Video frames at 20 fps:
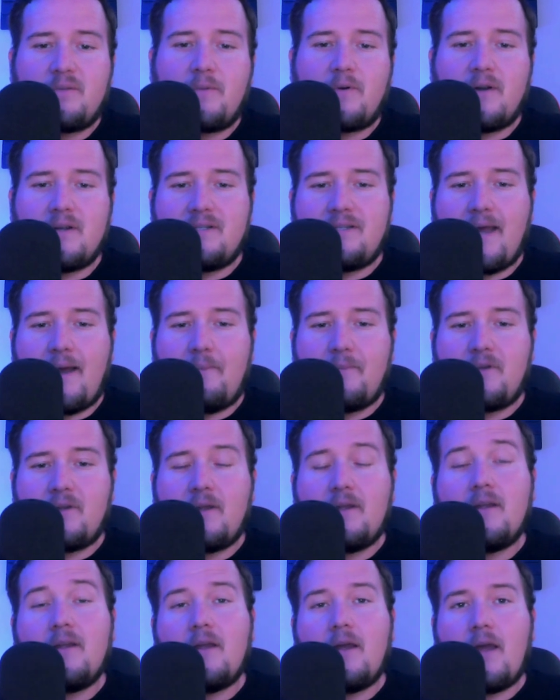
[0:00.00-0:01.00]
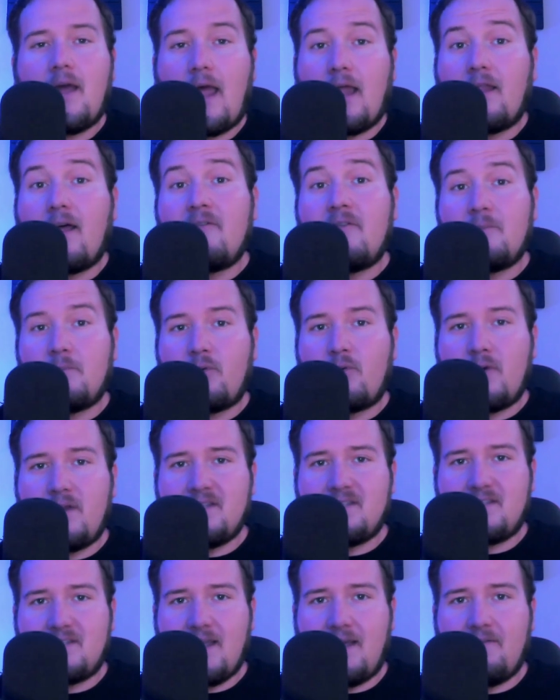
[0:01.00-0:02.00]
per attempt,
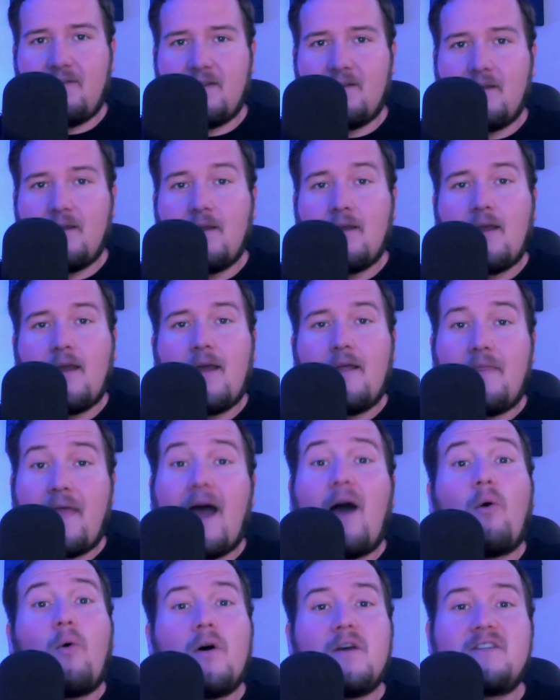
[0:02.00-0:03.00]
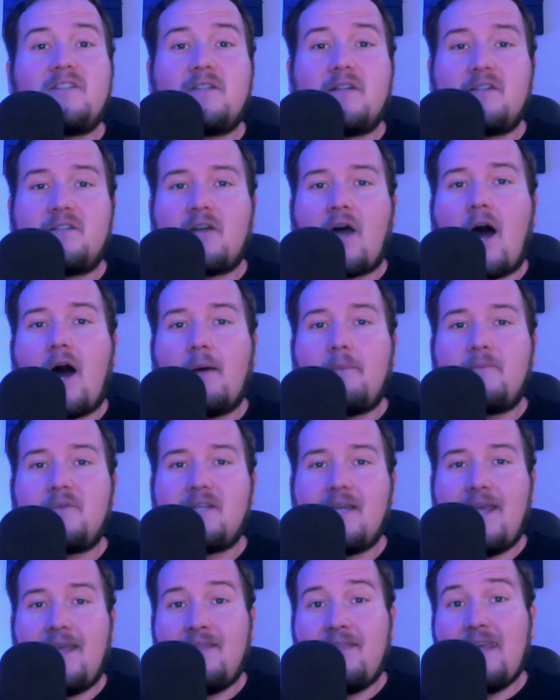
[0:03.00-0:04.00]
11.7. That was tops
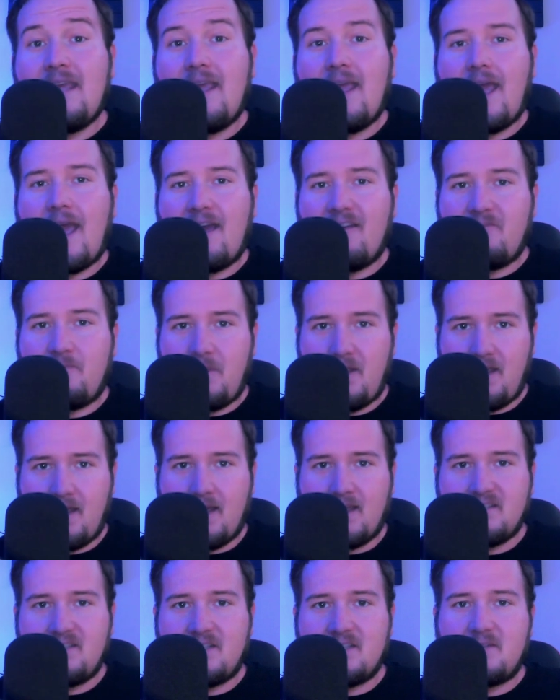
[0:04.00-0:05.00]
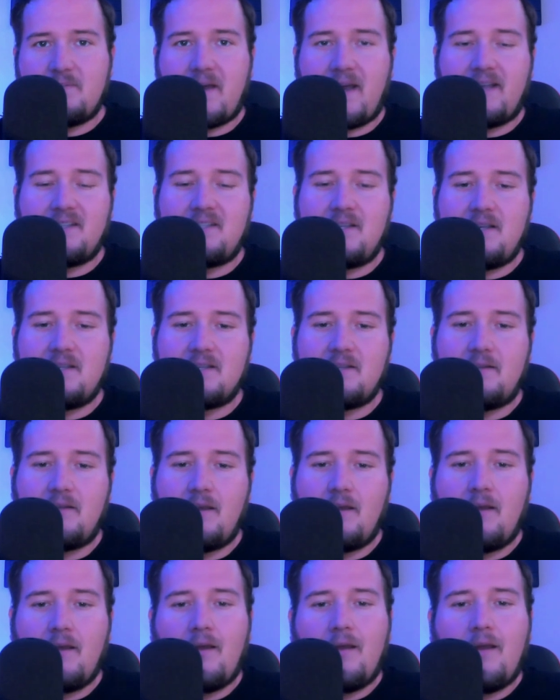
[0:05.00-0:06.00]
in the FBS this past season.
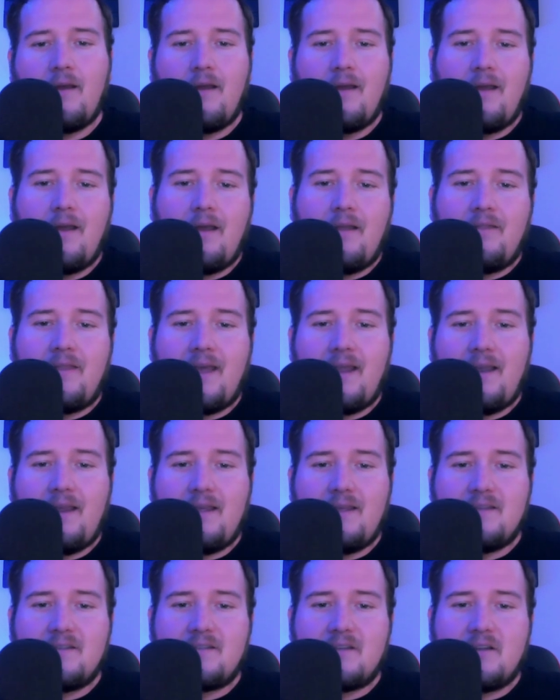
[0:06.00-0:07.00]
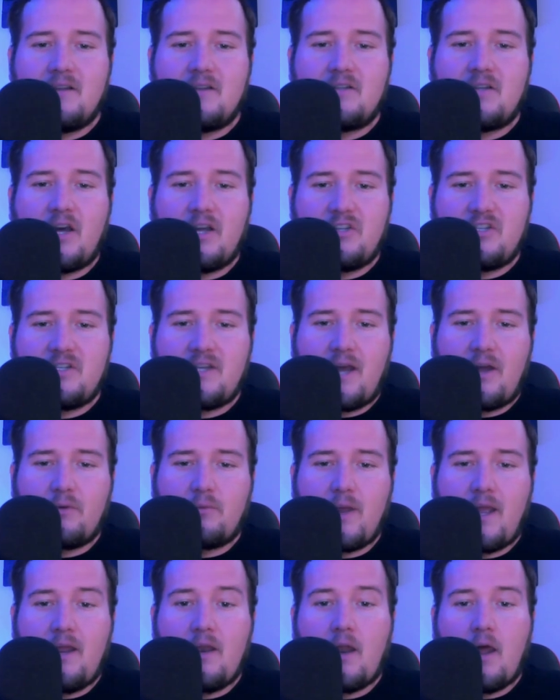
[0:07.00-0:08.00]
Then his touchdown
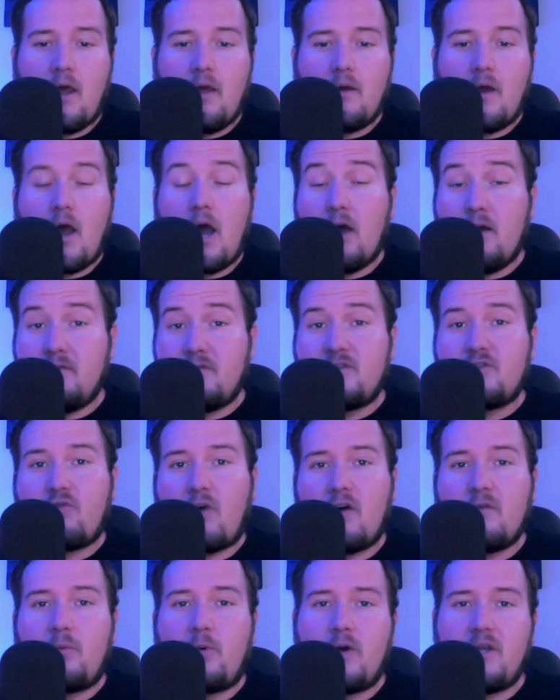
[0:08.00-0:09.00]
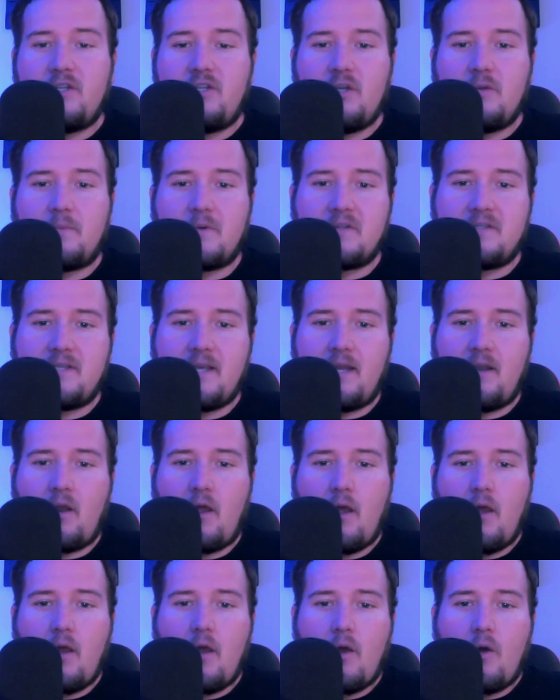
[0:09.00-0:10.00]
rate of 12.2%
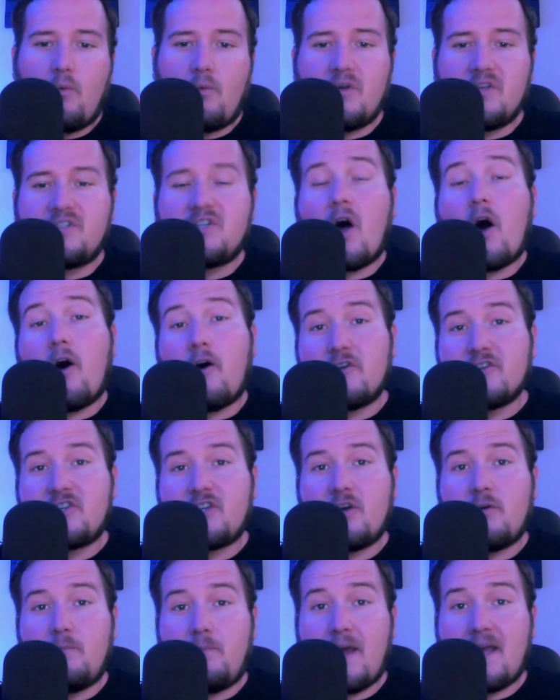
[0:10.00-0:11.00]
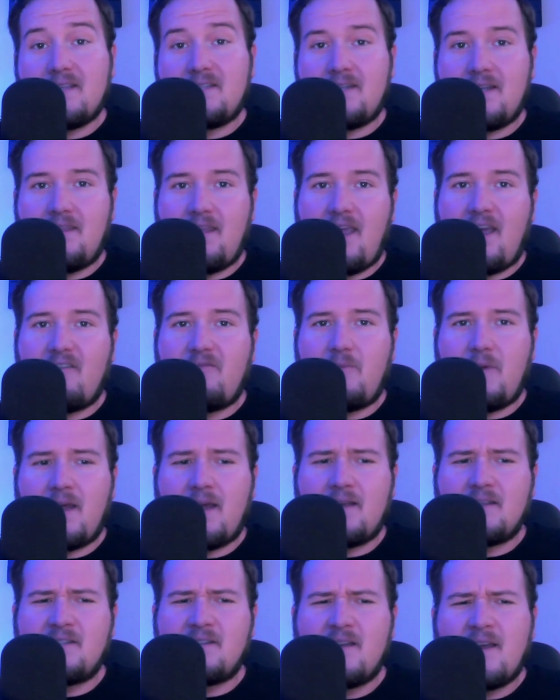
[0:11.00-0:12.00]
was also best in the
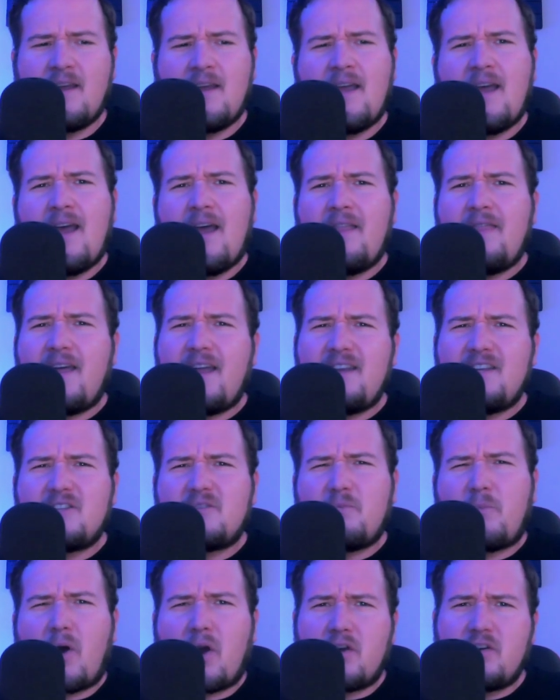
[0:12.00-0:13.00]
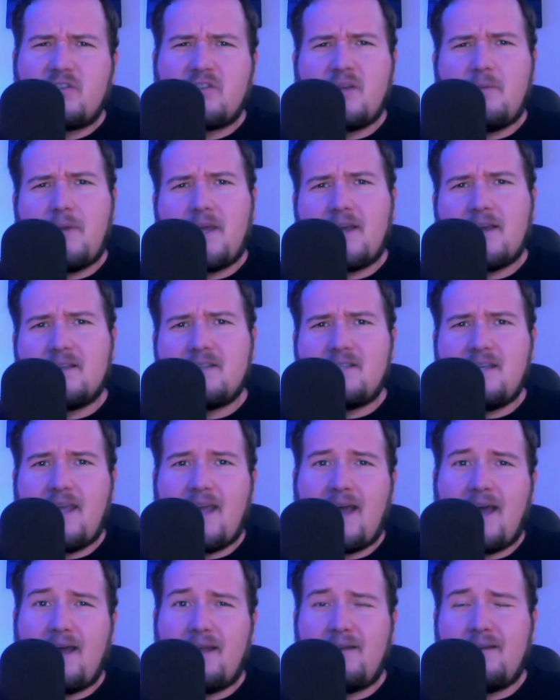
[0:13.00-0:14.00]
FBS. That is partially because he
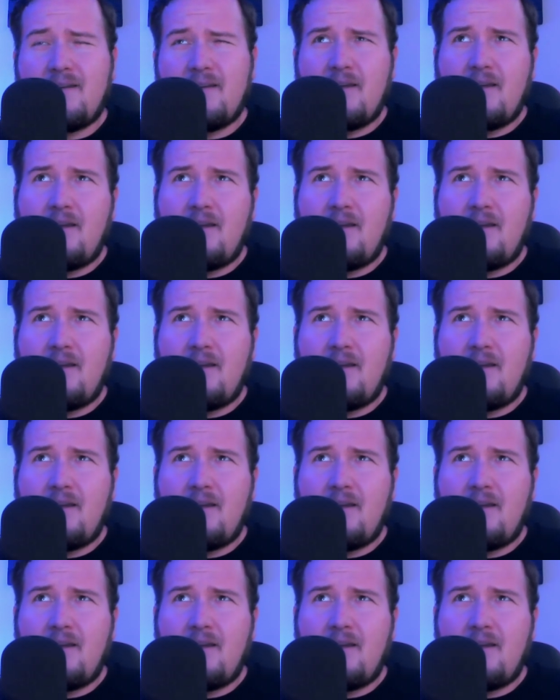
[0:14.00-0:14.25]
had